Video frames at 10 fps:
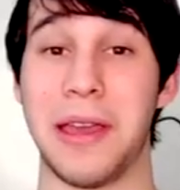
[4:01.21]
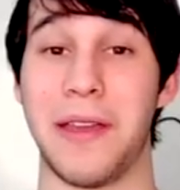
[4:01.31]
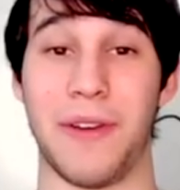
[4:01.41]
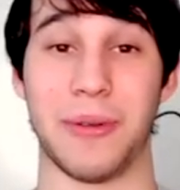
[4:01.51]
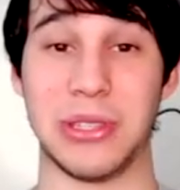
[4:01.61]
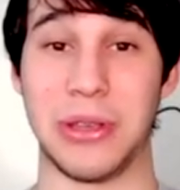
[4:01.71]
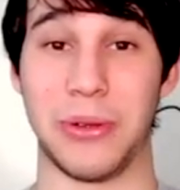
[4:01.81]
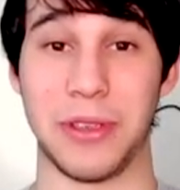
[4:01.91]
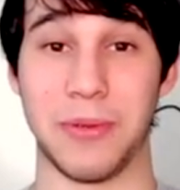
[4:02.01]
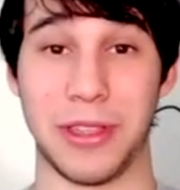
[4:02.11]
if I was the
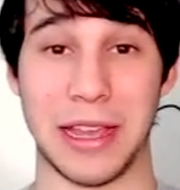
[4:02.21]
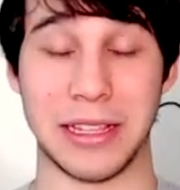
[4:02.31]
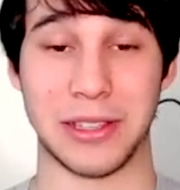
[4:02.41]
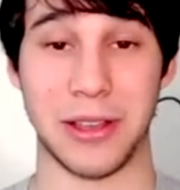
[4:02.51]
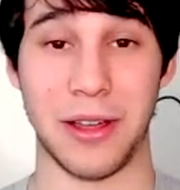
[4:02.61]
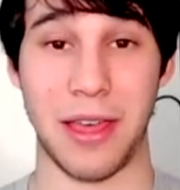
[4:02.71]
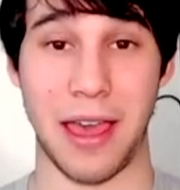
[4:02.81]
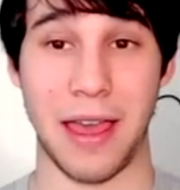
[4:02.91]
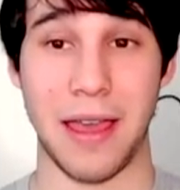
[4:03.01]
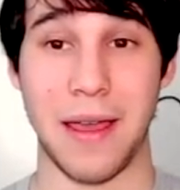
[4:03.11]
only one that saw
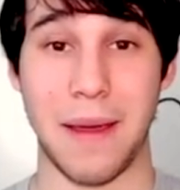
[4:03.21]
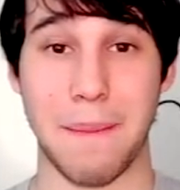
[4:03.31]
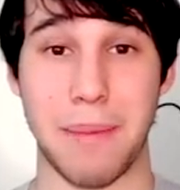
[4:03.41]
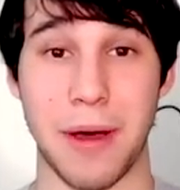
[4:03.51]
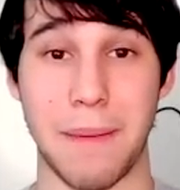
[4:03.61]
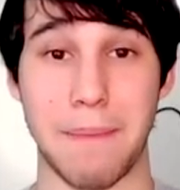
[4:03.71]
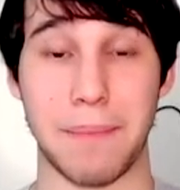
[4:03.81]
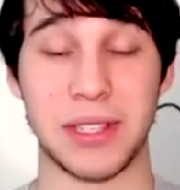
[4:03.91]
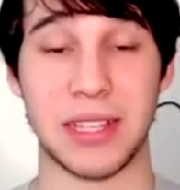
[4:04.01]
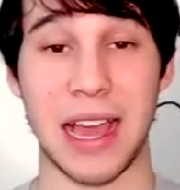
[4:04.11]
that. But
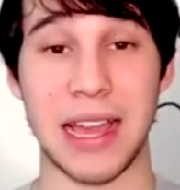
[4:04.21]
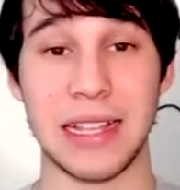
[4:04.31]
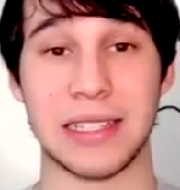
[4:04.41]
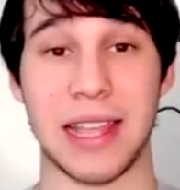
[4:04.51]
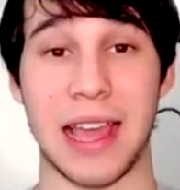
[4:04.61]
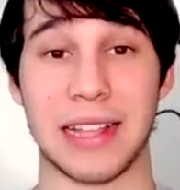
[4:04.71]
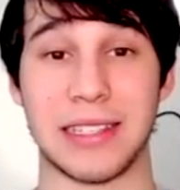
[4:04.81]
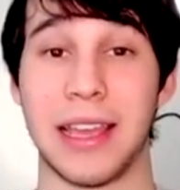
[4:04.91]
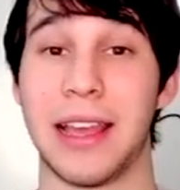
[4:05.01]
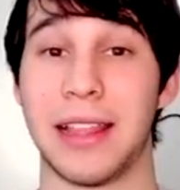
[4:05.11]
besides that,
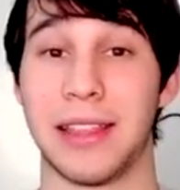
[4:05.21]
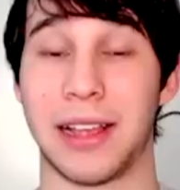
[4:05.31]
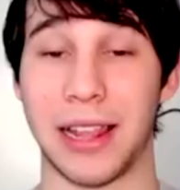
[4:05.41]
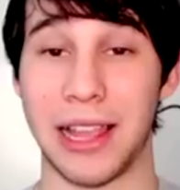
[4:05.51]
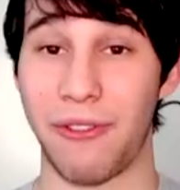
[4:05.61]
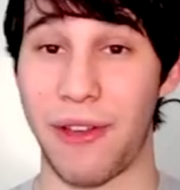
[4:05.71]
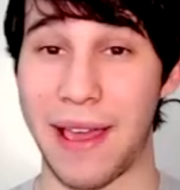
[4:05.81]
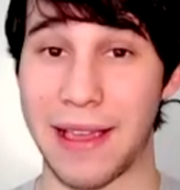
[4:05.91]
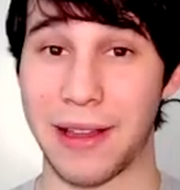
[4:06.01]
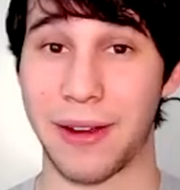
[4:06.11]
the
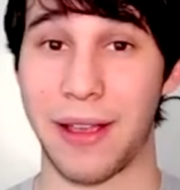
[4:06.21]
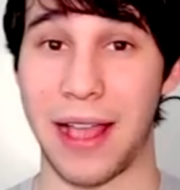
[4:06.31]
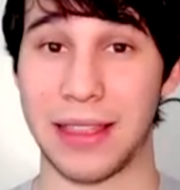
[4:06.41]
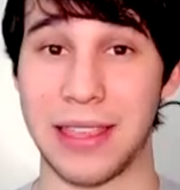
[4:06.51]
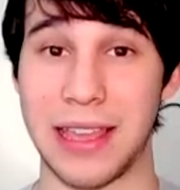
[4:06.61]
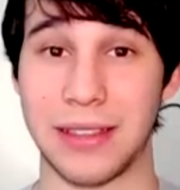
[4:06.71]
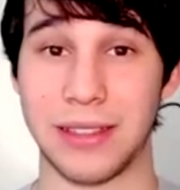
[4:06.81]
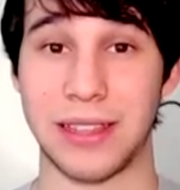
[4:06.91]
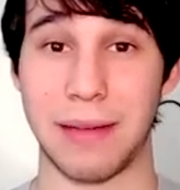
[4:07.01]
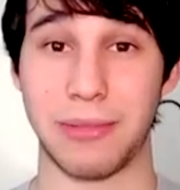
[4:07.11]
cliffhanger at the end of
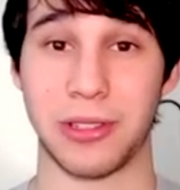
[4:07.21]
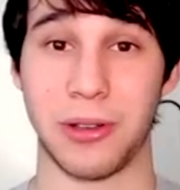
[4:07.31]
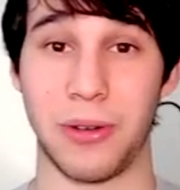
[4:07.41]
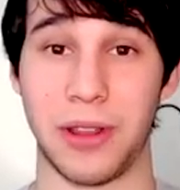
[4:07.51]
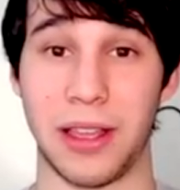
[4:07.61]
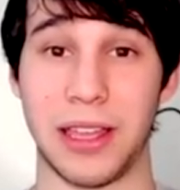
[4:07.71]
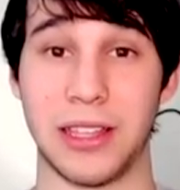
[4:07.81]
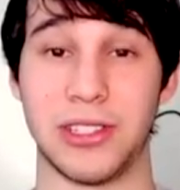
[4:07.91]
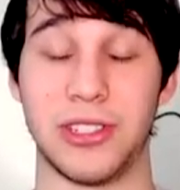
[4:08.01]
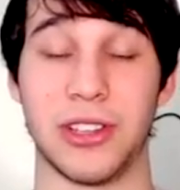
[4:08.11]
this episode
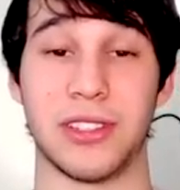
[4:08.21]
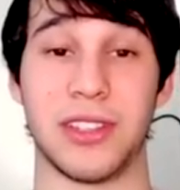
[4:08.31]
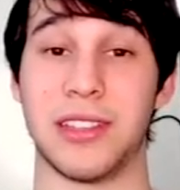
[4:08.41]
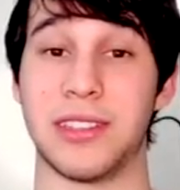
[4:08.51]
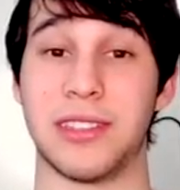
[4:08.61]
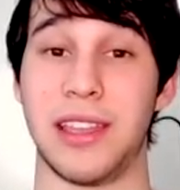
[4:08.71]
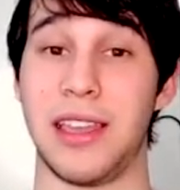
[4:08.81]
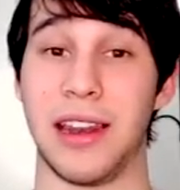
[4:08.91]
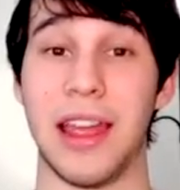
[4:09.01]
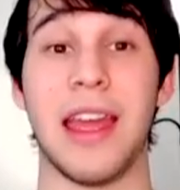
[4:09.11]
is just
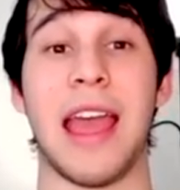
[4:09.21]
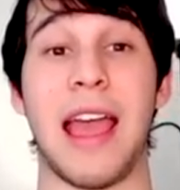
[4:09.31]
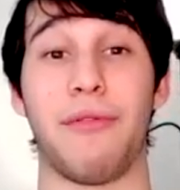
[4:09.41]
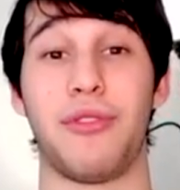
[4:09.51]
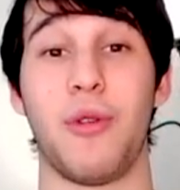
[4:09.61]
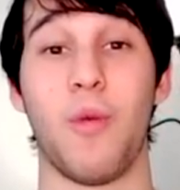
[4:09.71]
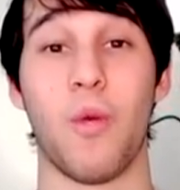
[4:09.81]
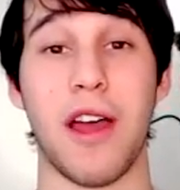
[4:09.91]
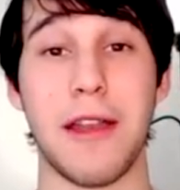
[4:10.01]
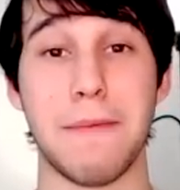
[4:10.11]
insane. After
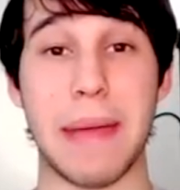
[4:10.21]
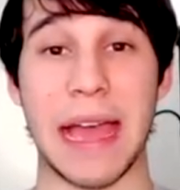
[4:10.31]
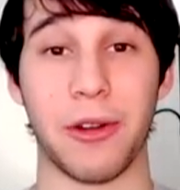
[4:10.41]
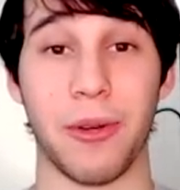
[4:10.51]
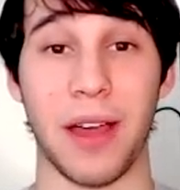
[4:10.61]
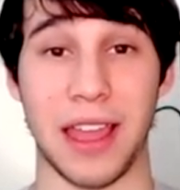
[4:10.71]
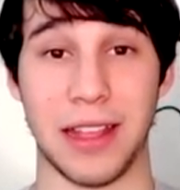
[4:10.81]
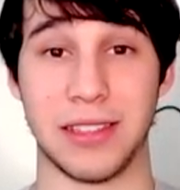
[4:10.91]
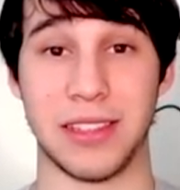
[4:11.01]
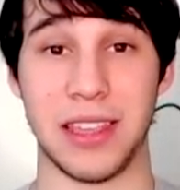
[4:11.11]
one battle
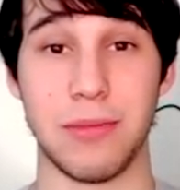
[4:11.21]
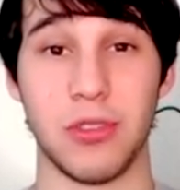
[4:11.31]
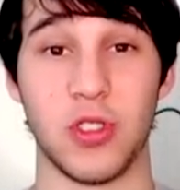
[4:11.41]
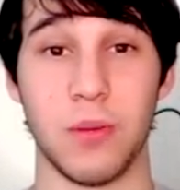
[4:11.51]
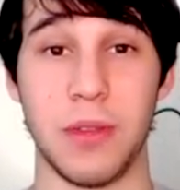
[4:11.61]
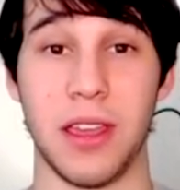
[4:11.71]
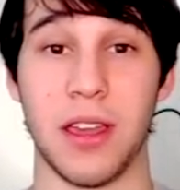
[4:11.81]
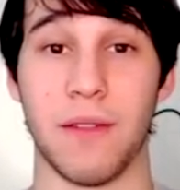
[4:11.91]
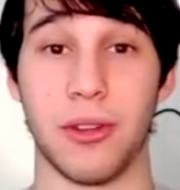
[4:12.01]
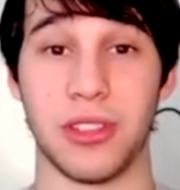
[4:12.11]
ends, Imozumi
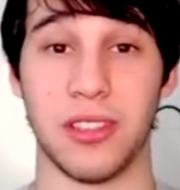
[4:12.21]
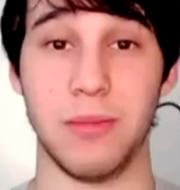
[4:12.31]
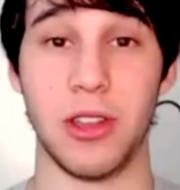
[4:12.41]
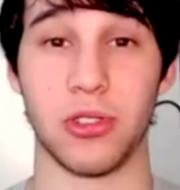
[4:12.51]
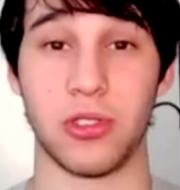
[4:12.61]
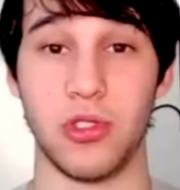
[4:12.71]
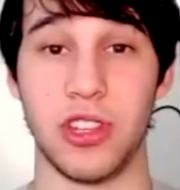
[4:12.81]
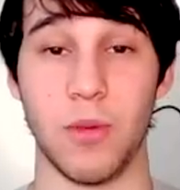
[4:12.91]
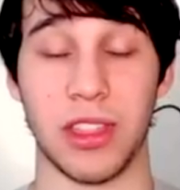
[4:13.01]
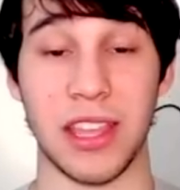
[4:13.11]
versus
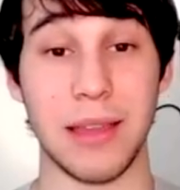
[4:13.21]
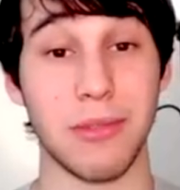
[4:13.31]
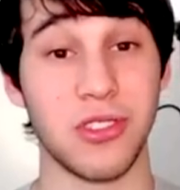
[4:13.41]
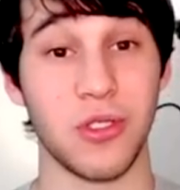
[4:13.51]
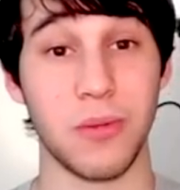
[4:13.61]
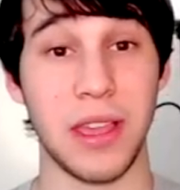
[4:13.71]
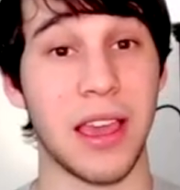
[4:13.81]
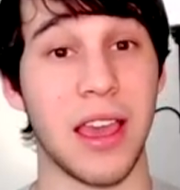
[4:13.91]
Midosuji, with Imozumi